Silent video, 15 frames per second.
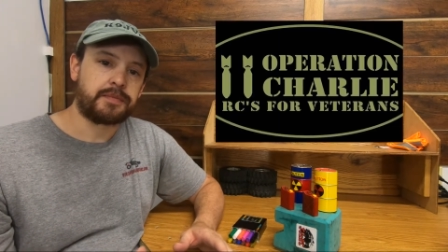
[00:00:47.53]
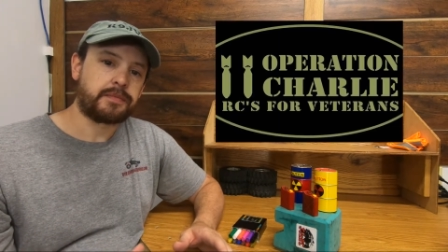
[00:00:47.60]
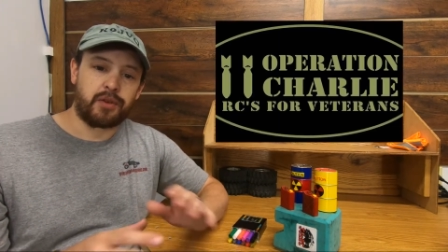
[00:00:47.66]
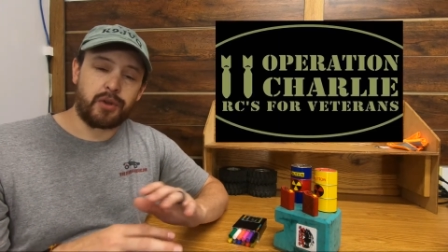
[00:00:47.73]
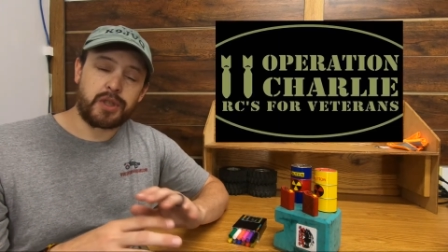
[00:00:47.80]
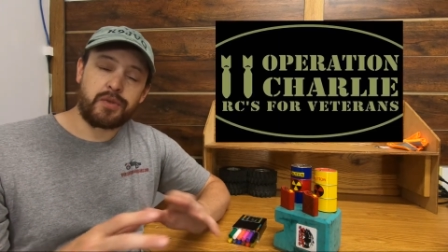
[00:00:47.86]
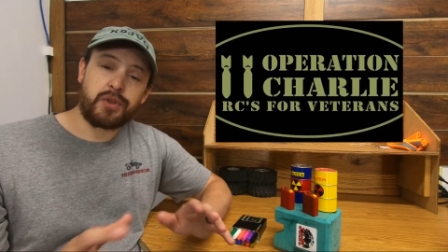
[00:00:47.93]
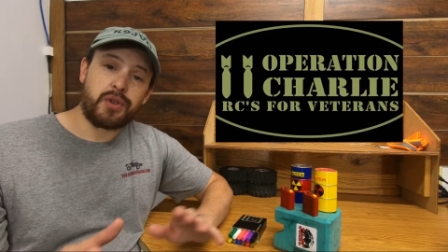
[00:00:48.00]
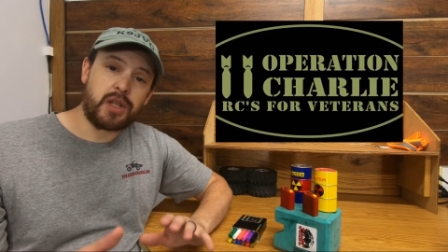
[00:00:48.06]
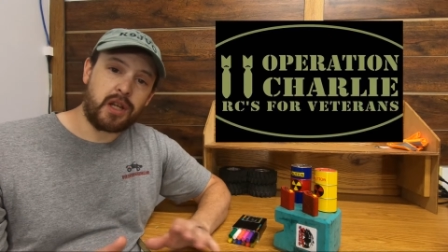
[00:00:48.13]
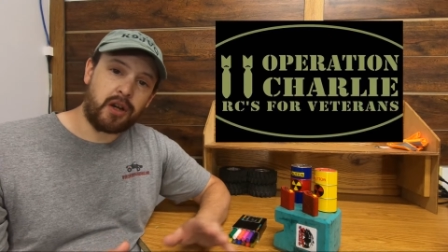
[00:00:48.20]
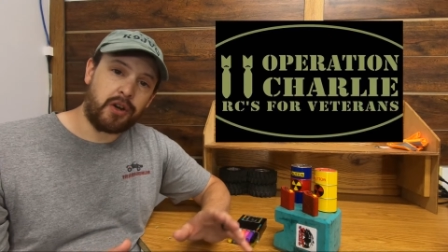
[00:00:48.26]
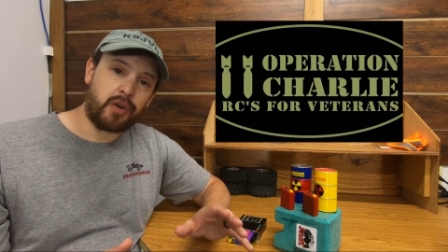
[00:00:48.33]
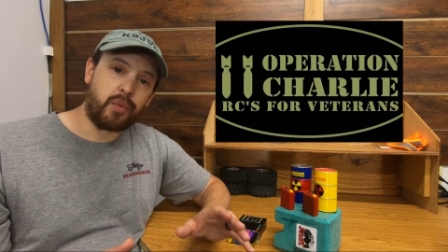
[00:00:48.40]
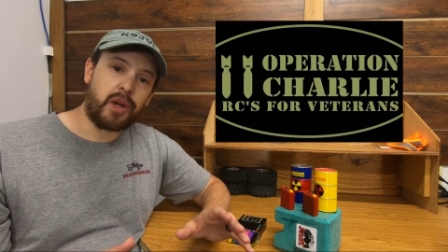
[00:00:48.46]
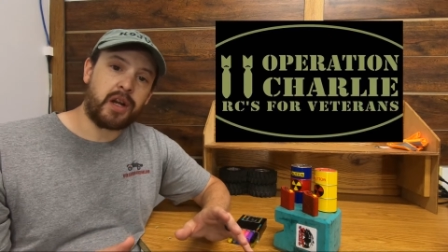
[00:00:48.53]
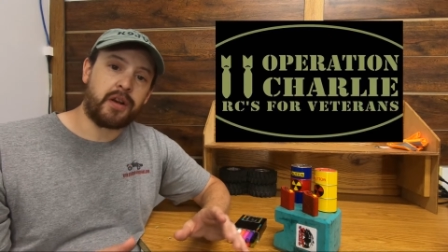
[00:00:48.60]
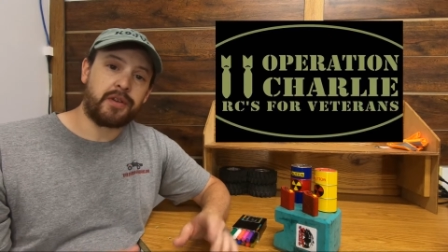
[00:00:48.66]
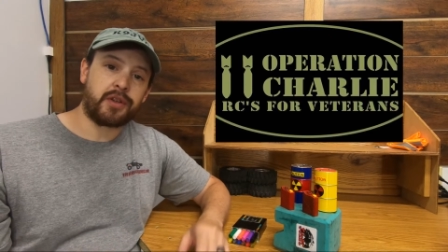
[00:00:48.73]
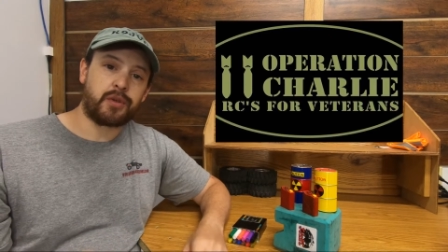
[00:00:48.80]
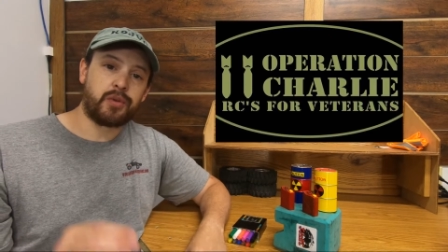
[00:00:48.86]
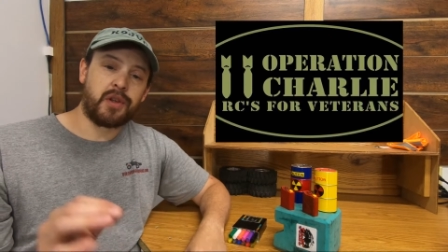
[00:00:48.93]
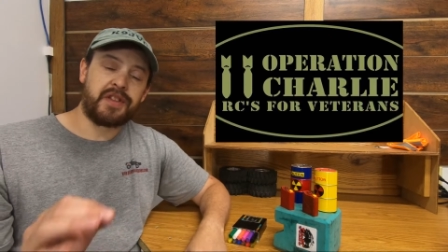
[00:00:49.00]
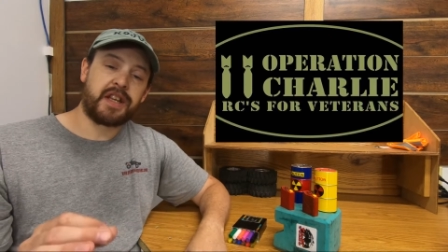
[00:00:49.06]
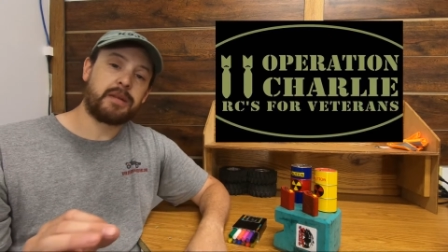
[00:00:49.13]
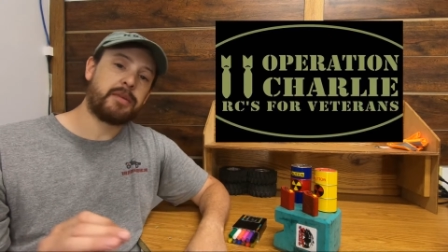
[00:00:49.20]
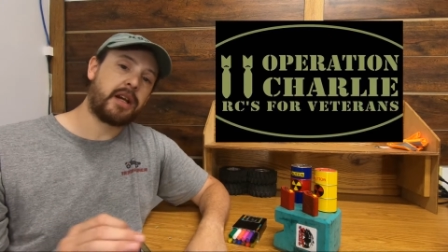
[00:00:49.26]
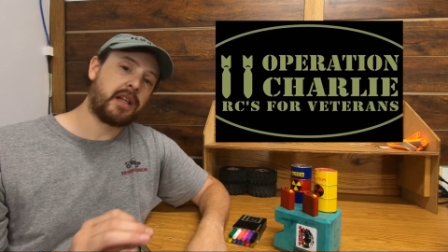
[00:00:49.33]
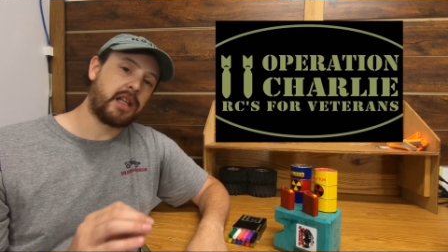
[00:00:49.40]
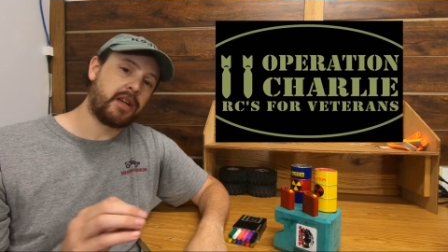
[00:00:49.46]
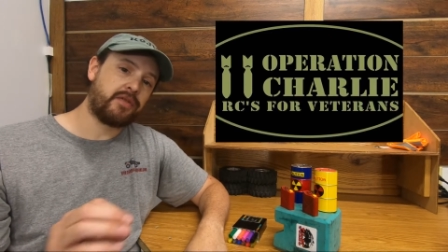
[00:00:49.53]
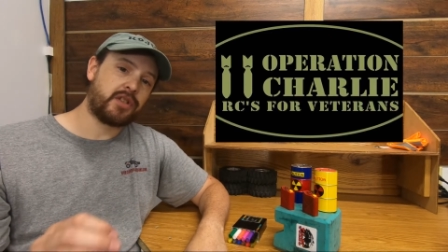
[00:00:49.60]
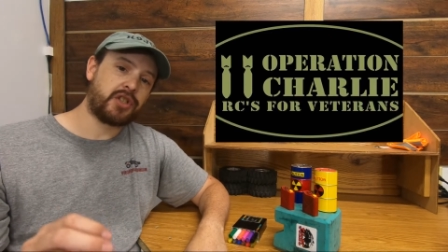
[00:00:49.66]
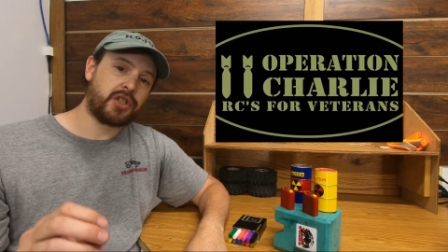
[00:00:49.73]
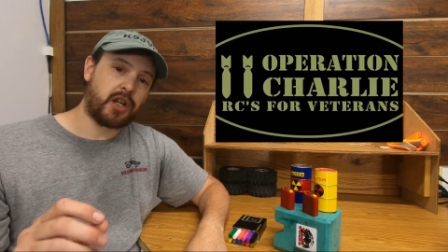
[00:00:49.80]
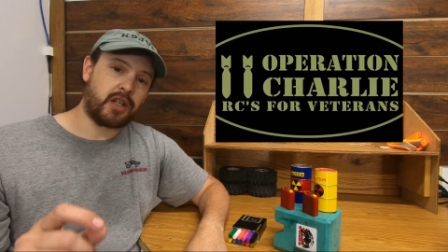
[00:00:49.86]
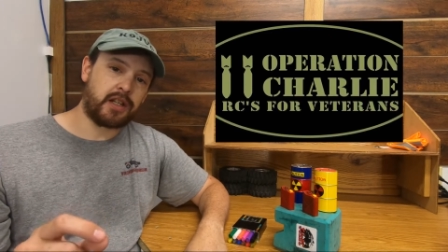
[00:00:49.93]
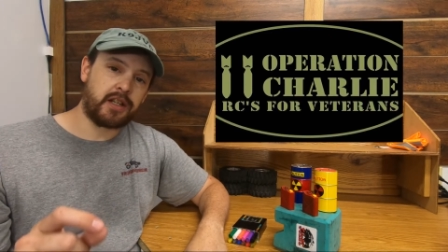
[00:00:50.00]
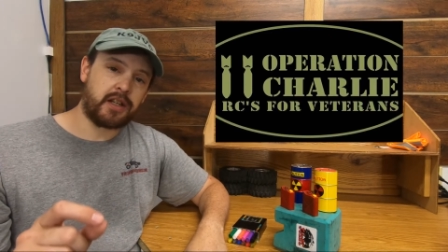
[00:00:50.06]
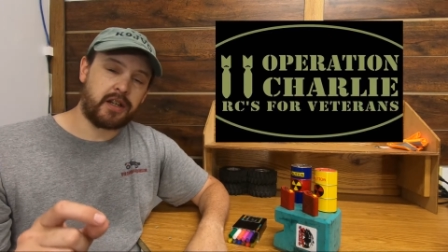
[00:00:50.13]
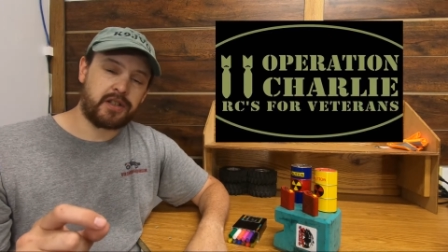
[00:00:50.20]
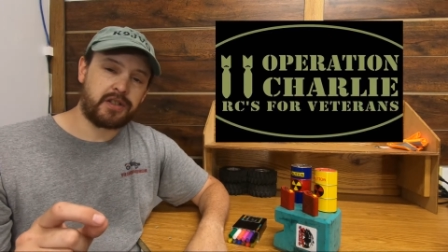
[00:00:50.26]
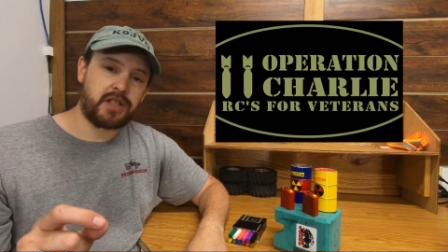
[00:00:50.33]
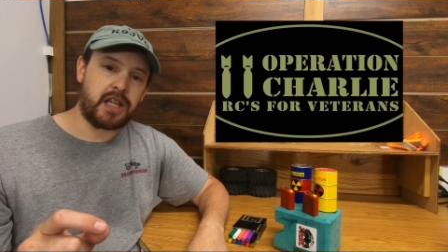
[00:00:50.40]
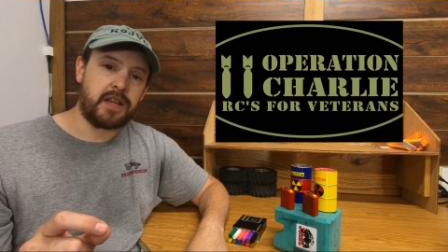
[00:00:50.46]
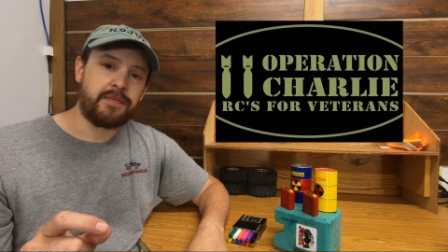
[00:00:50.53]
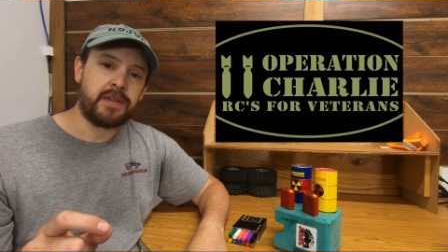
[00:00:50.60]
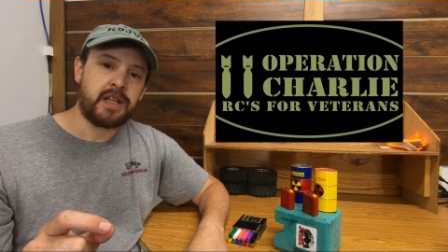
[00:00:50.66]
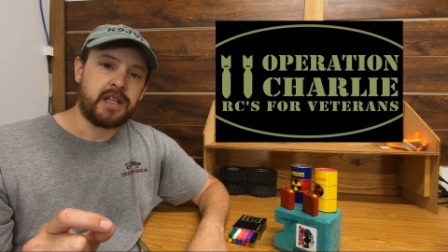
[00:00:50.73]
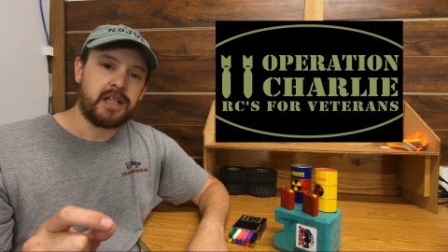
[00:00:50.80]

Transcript: For those of you that aren't aware, the cool thing about 11Charlie RC